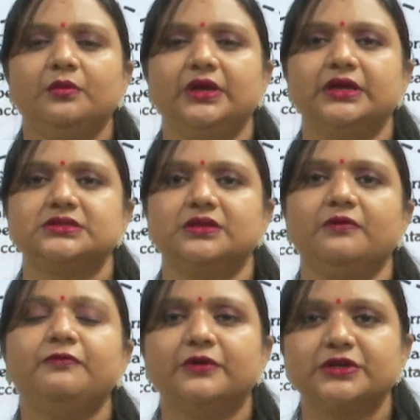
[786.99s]
because
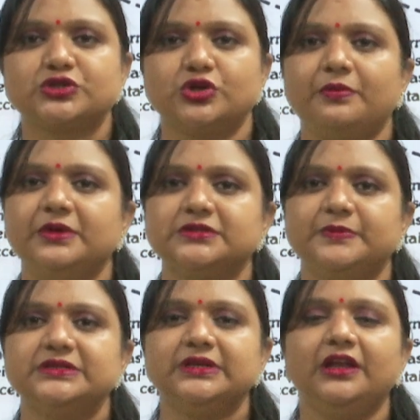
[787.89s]
the first job is
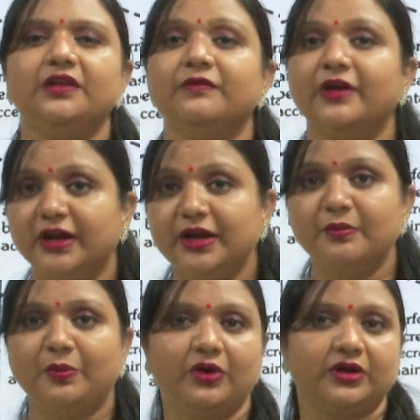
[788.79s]
basically very
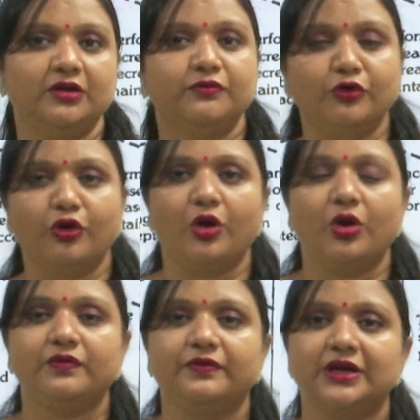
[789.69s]
important for
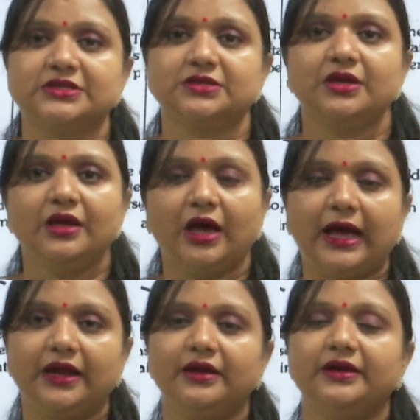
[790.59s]
all of us
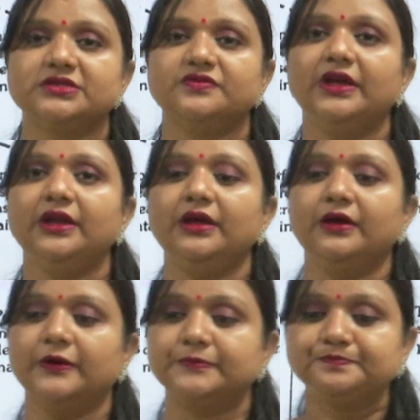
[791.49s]
and it is very
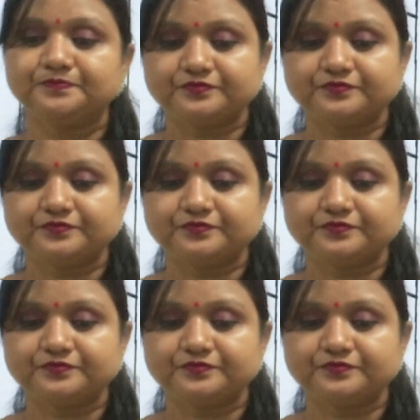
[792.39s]
uh,